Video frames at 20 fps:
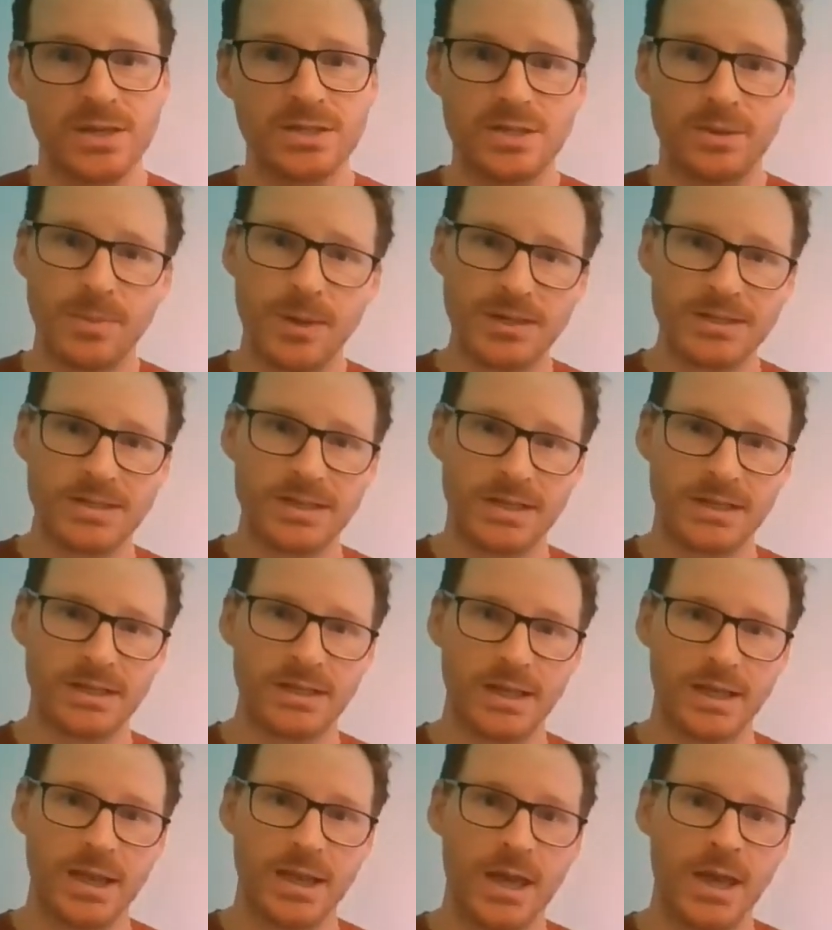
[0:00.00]
So
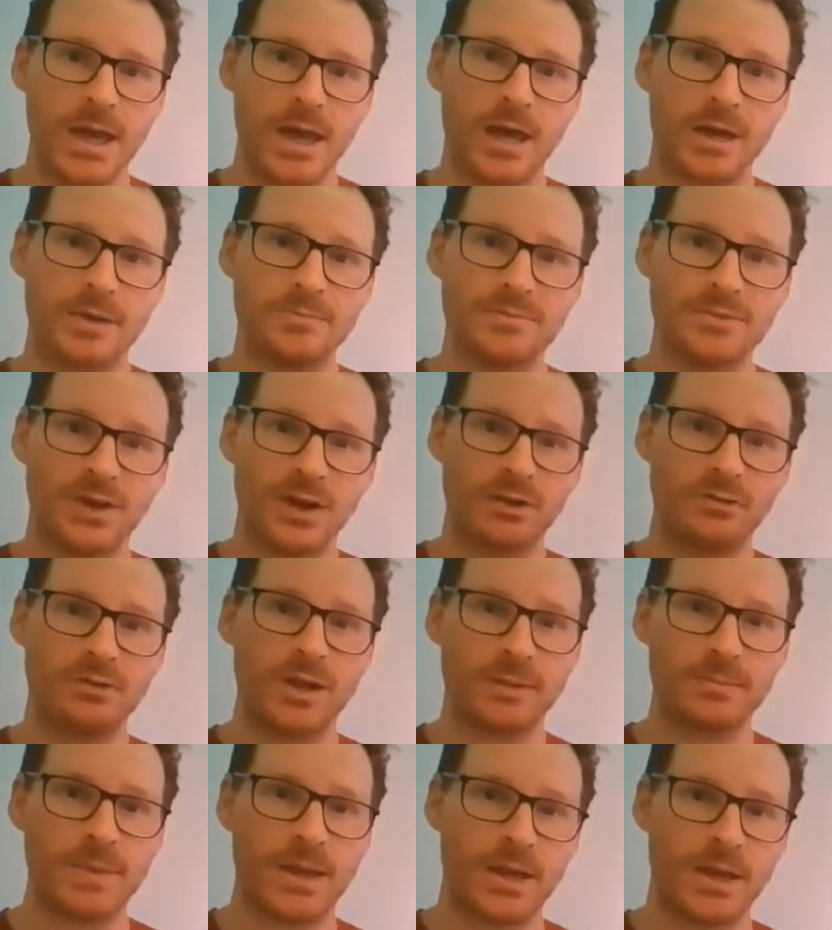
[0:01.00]
basically, um,
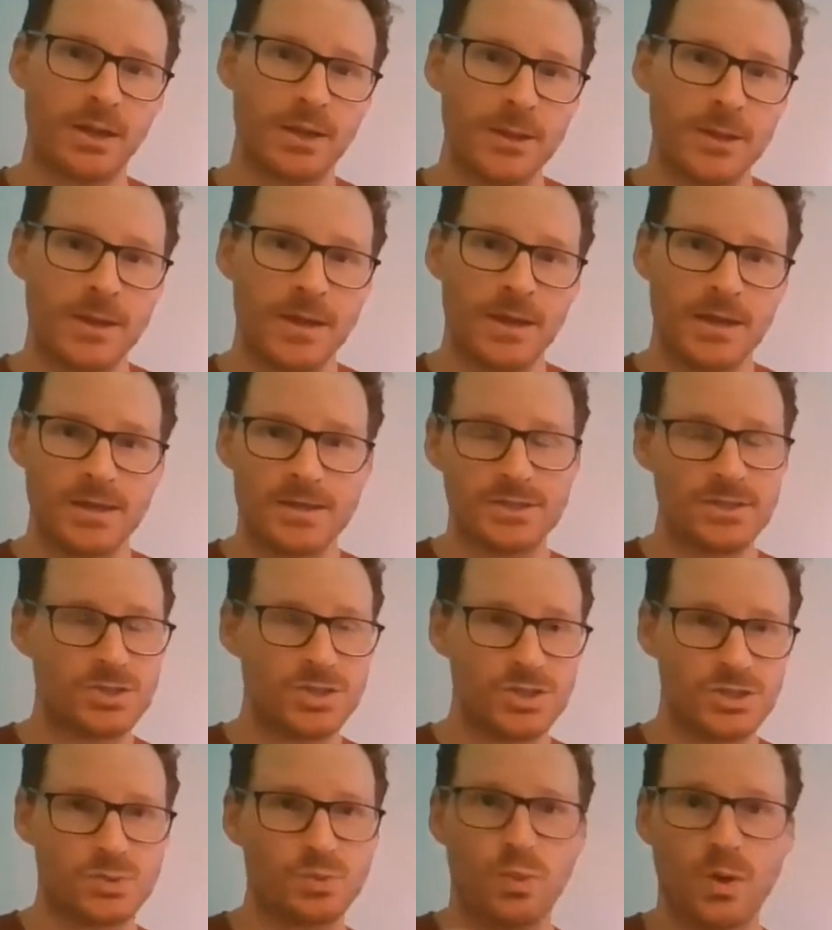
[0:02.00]
direct mail is
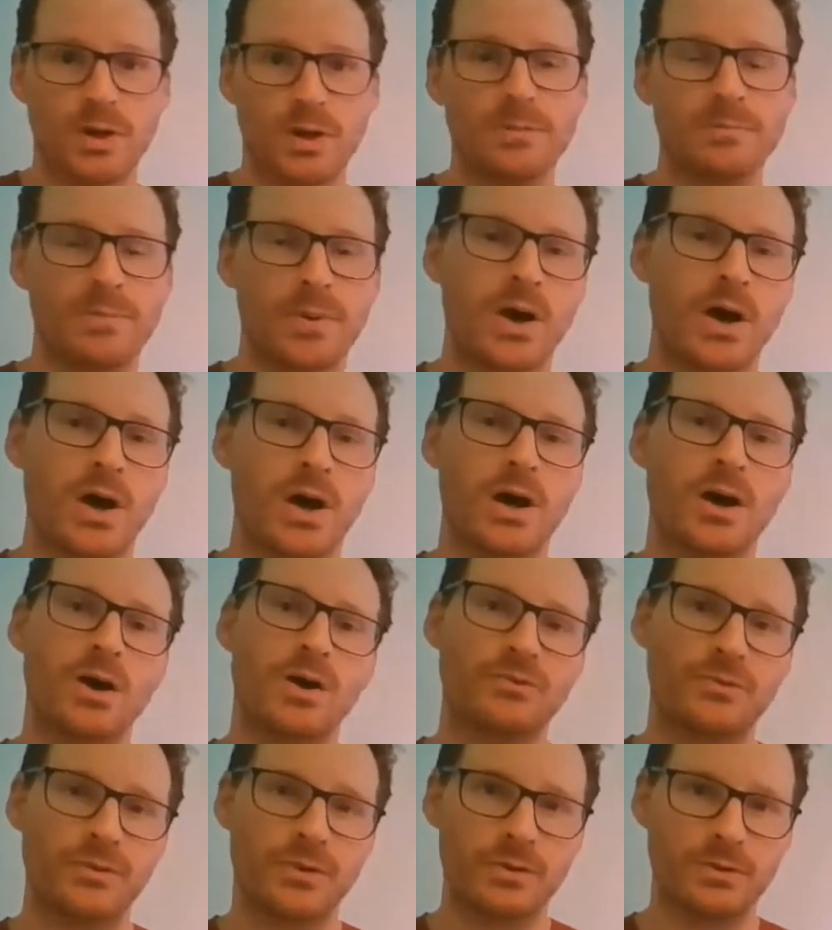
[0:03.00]
just one part
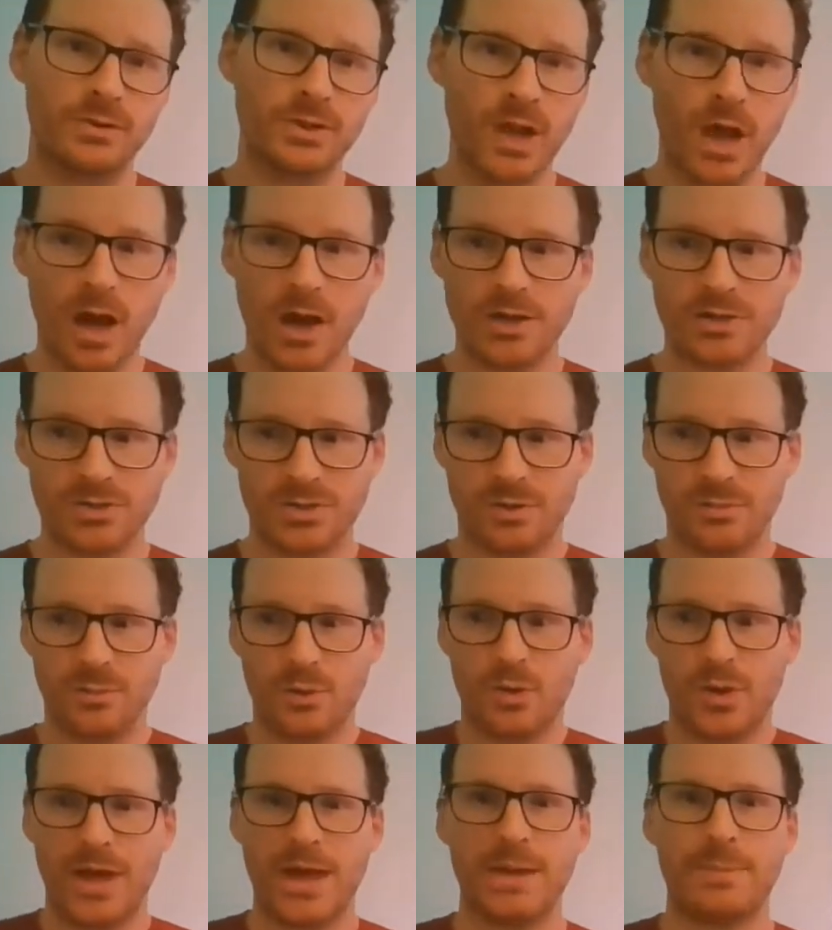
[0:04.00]
of a larger,
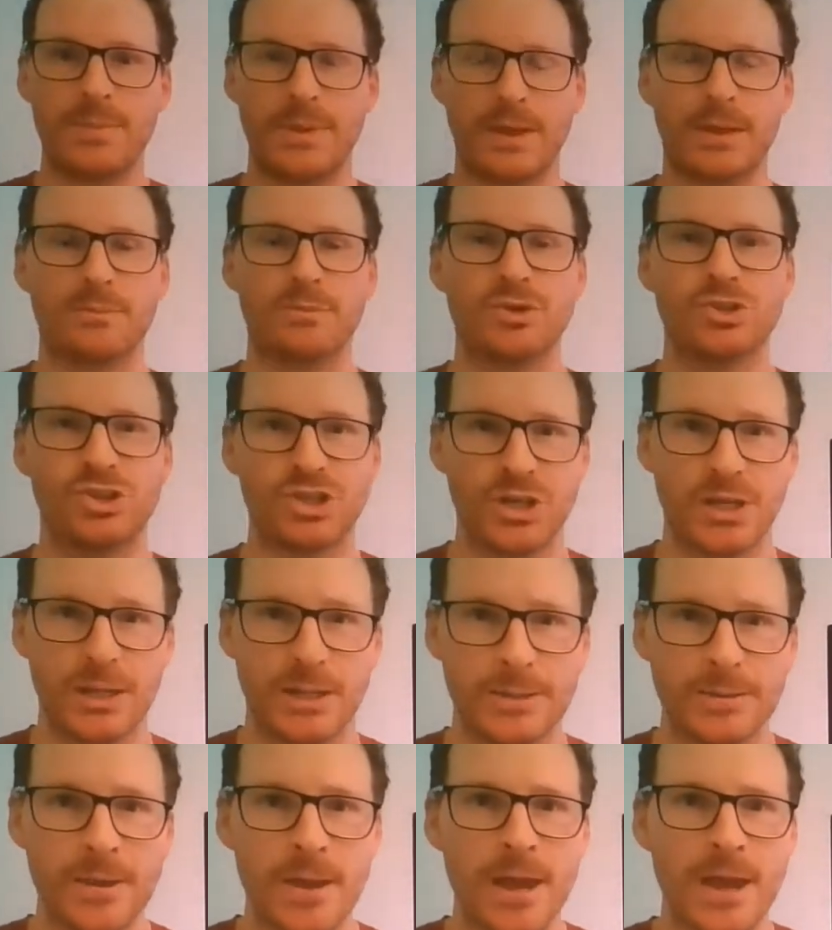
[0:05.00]
more epic
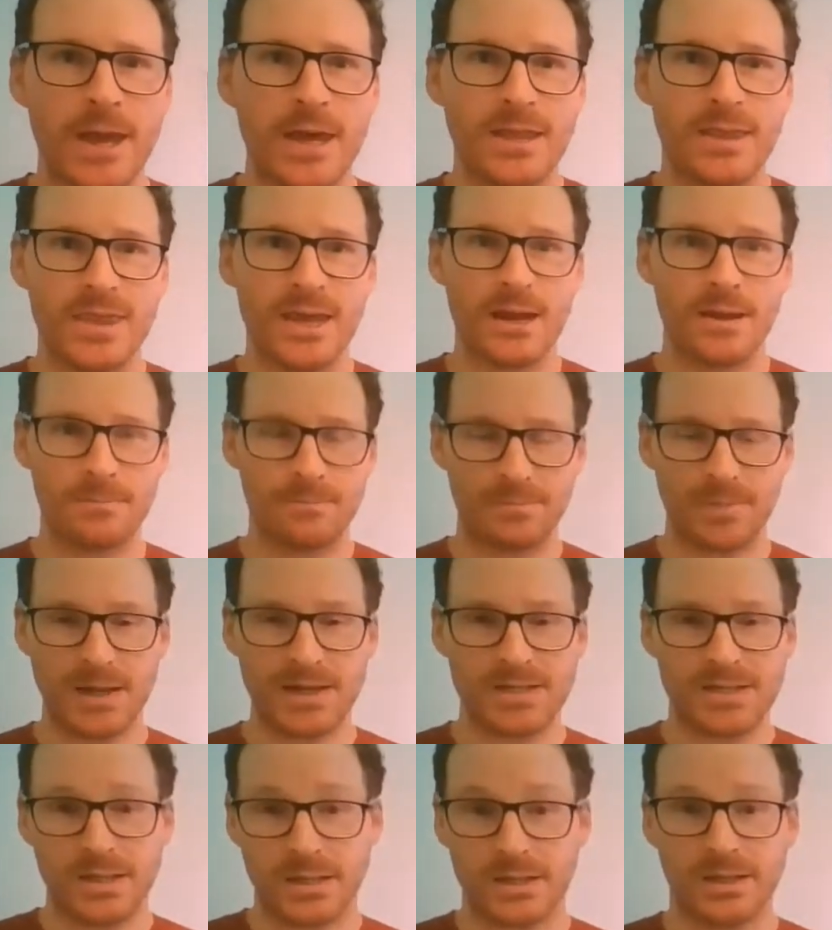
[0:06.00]
machine that
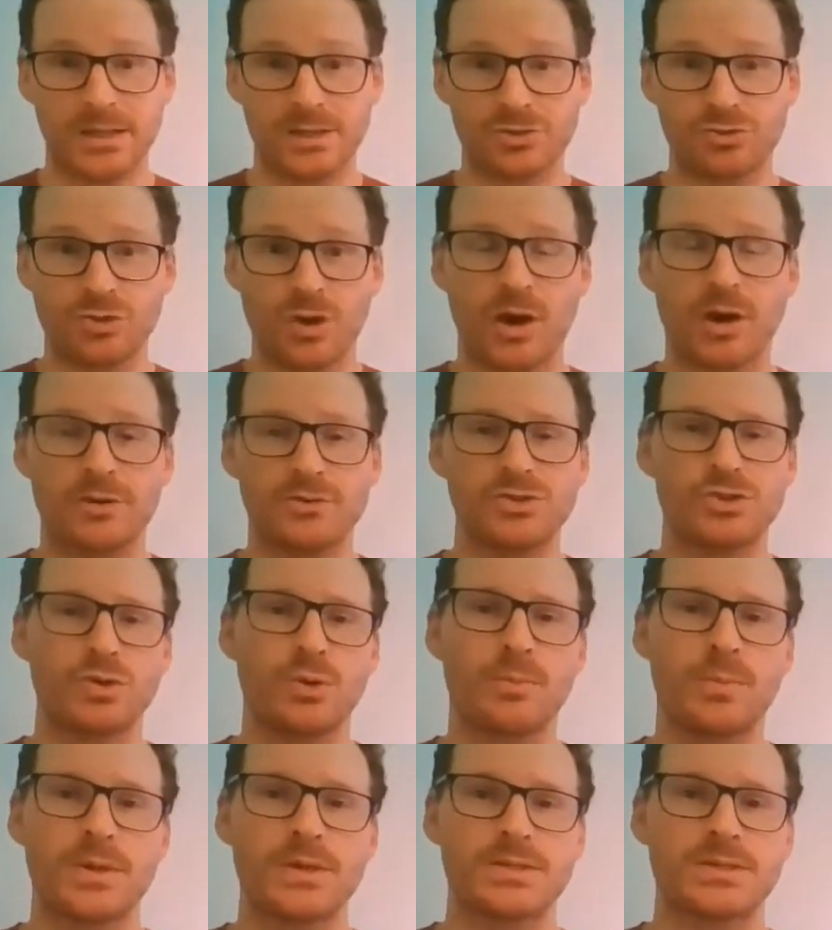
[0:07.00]
basically drives your
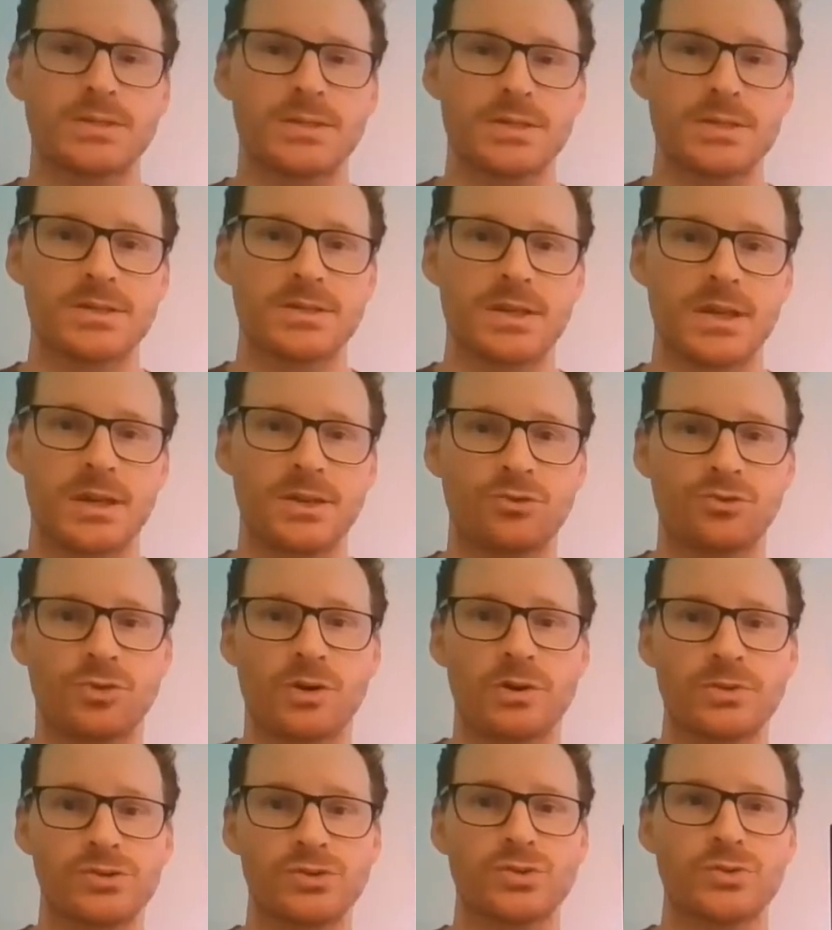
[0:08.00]
business and
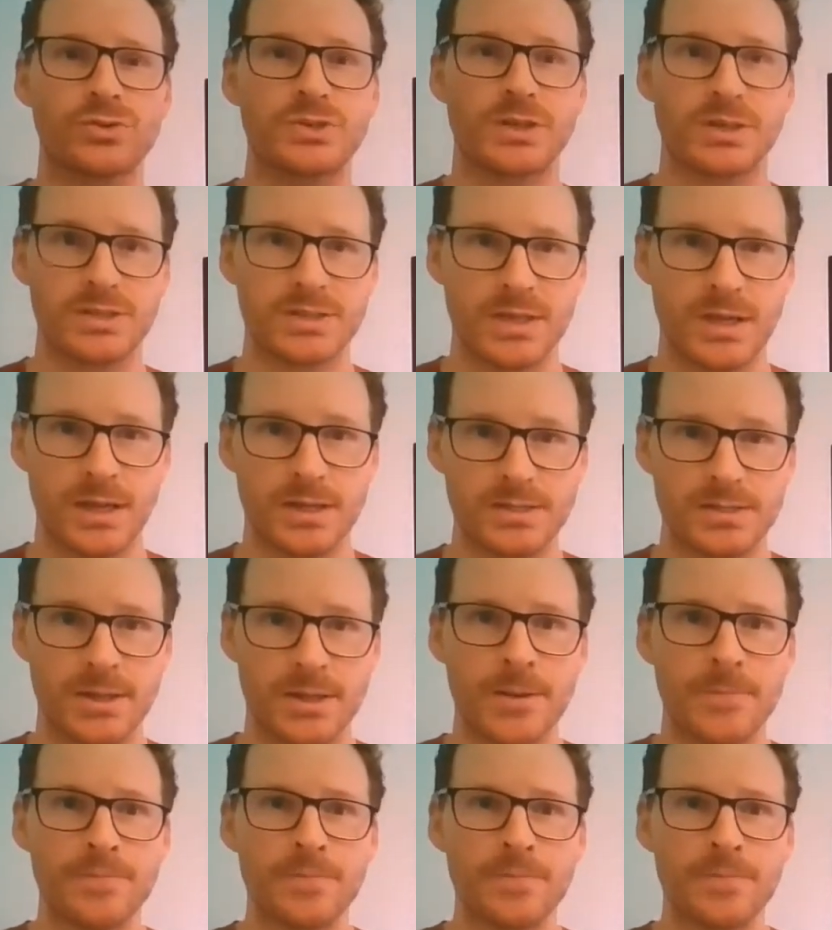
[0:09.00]
drives your success.